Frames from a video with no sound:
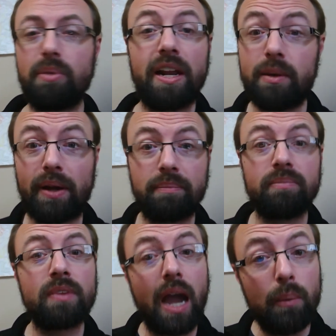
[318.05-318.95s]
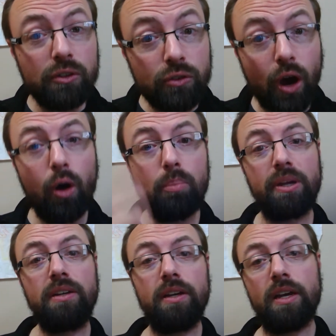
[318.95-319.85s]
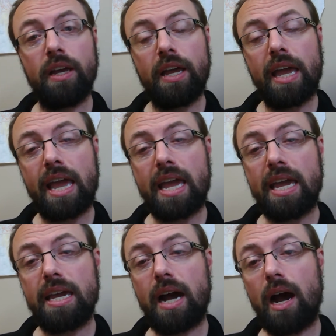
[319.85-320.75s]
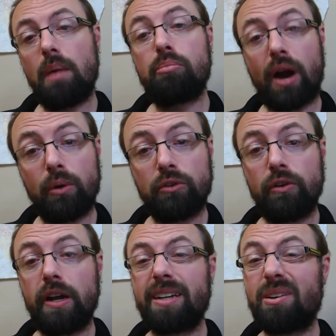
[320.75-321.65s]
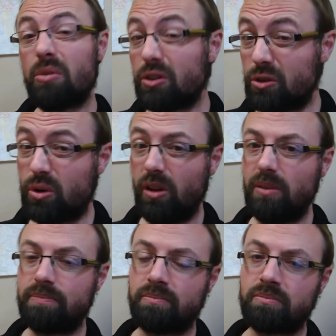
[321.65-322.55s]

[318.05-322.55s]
But anyway, I want you to open a browser and go to Google,